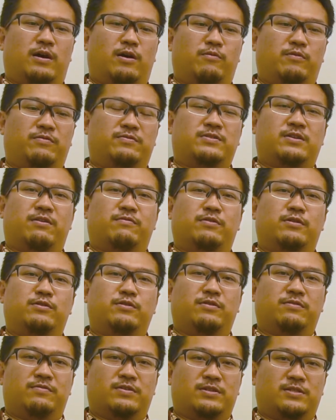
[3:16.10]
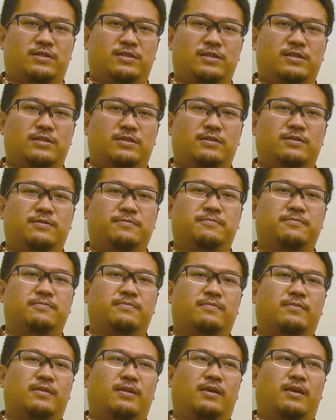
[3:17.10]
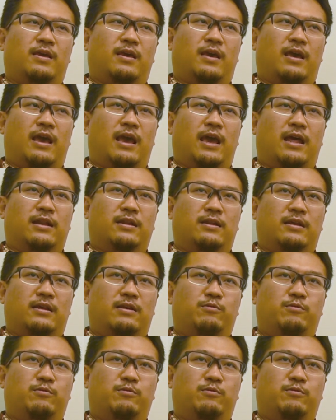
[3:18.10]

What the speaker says: with several universities, and